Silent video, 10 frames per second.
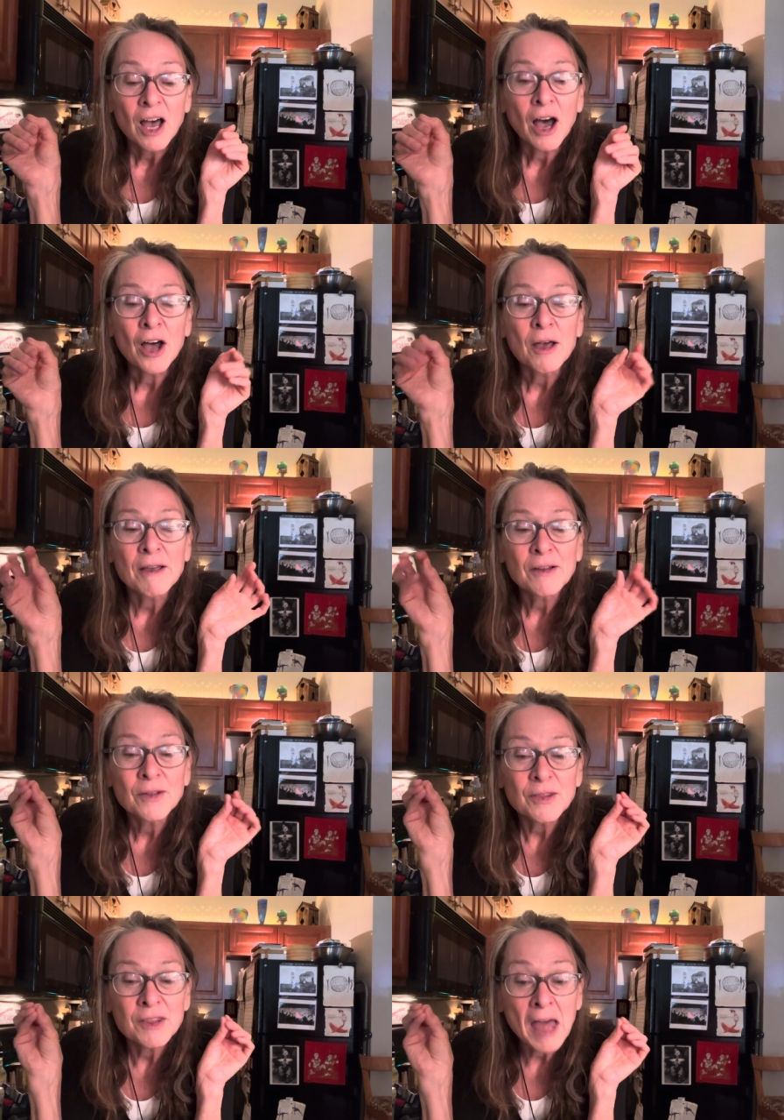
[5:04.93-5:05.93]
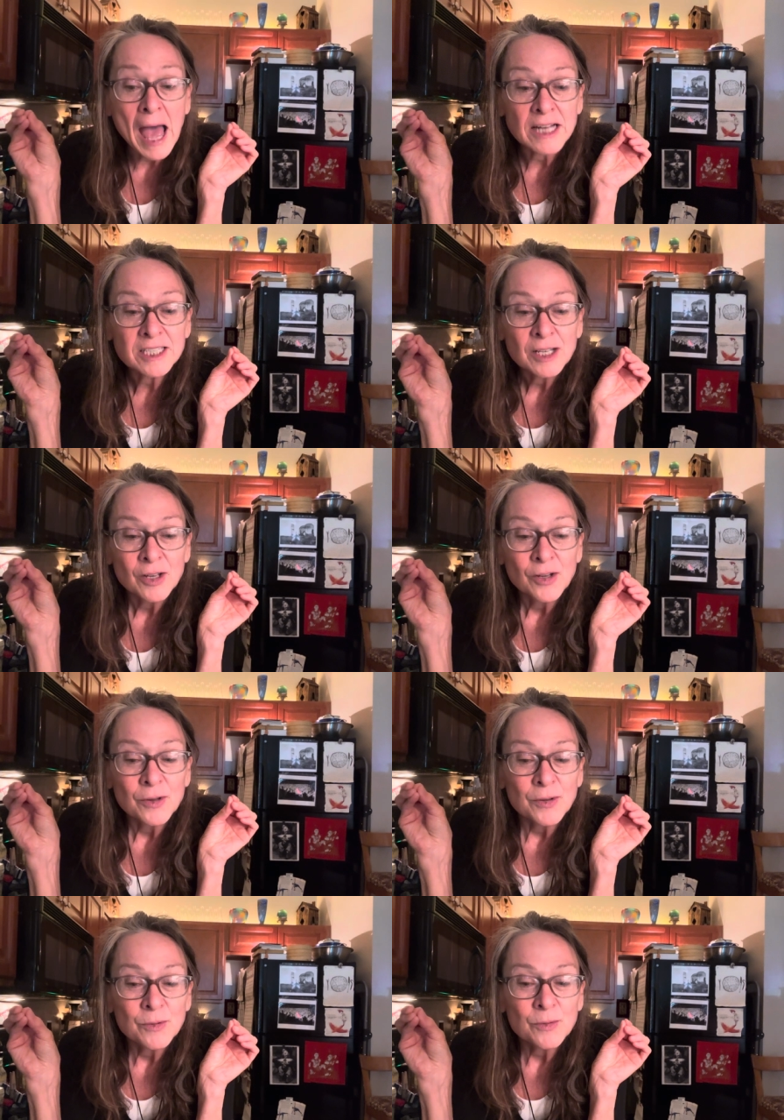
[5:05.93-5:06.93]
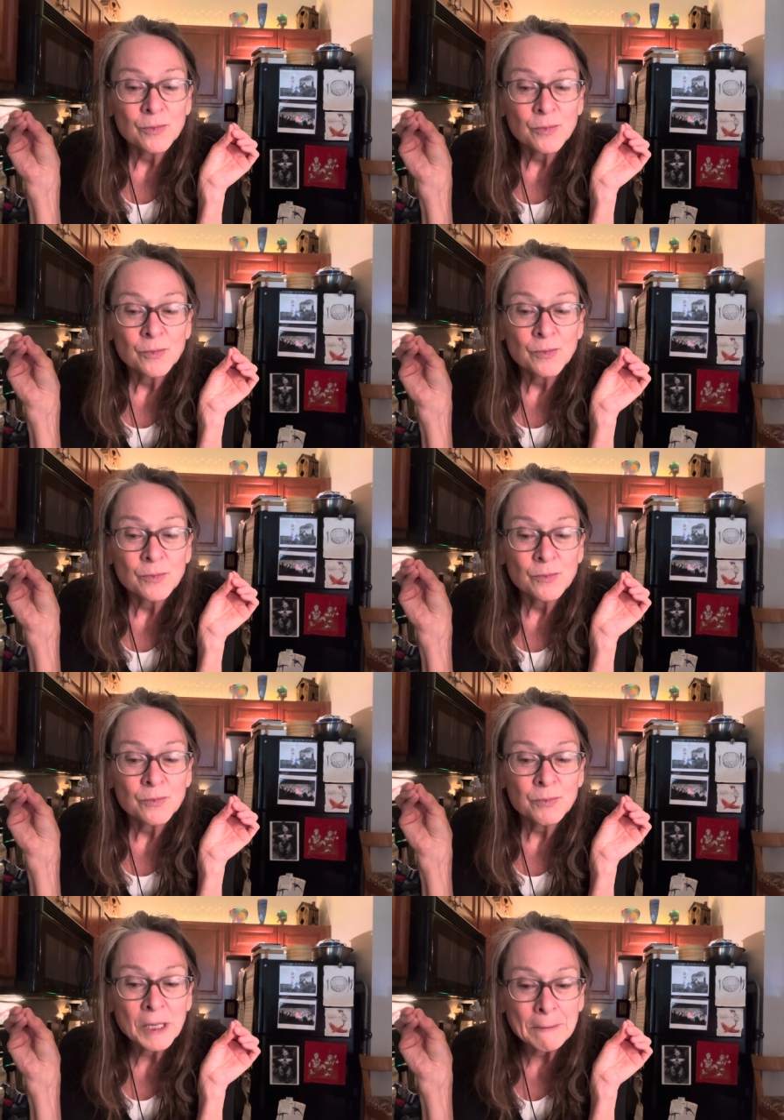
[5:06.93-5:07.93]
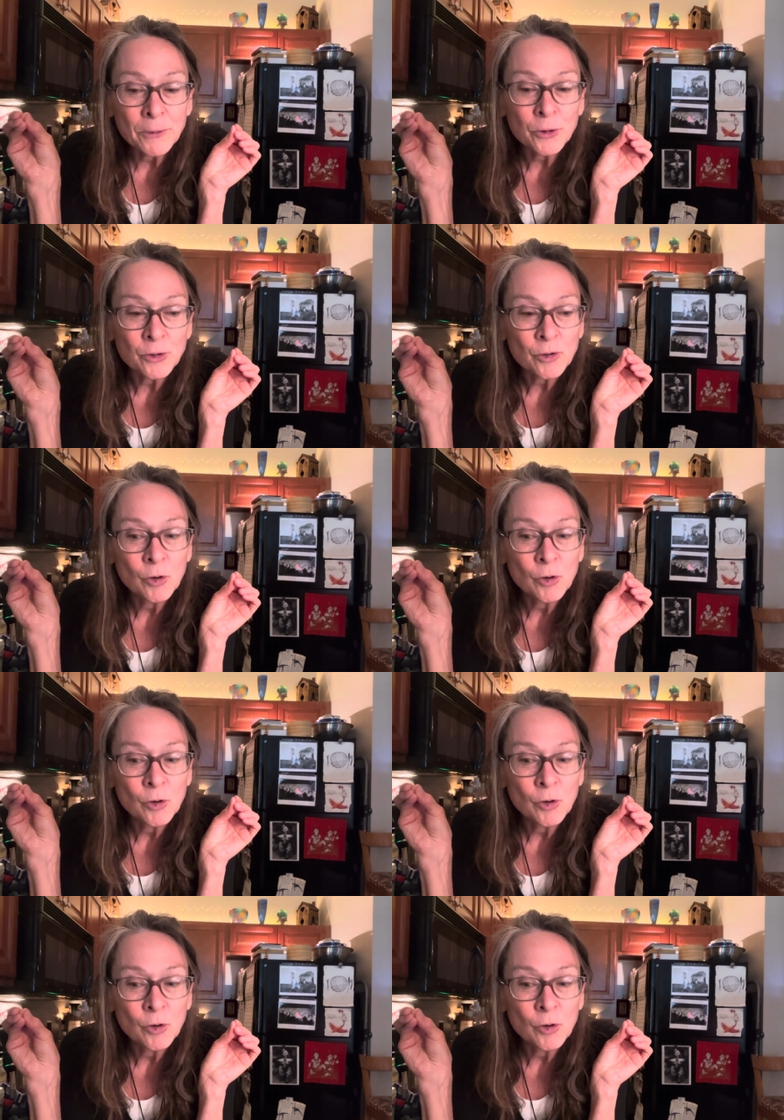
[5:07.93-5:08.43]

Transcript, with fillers: Uh, that people